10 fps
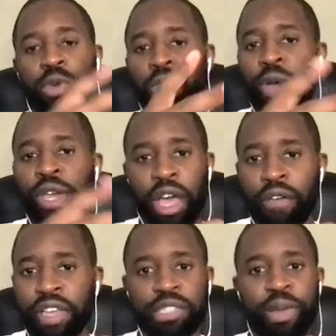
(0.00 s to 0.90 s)
one way that I've
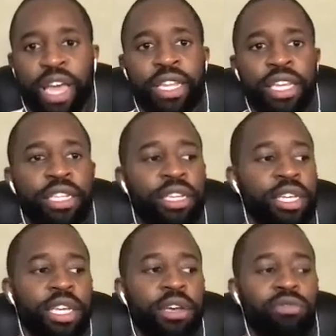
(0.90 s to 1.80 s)
expanded?
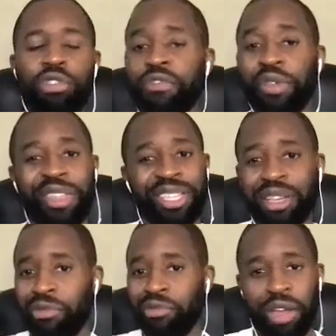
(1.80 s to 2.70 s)
Or a few things that
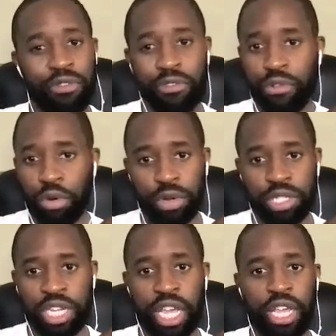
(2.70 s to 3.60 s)
I'm grateful for
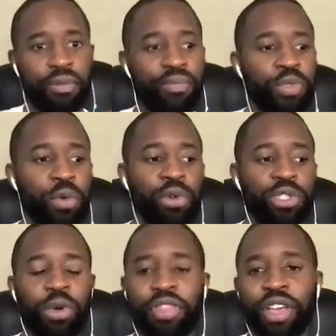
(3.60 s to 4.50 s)
today? What's
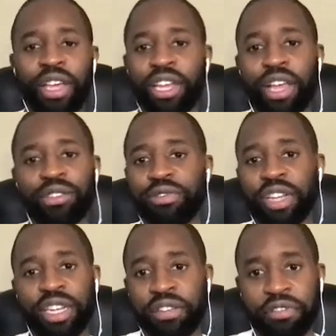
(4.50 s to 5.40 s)
one thing I'd like to have
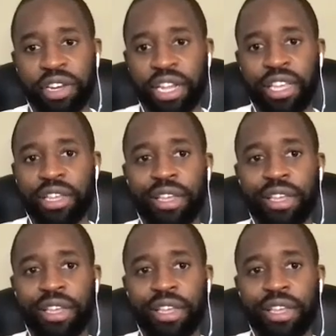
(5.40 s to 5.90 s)
done differently?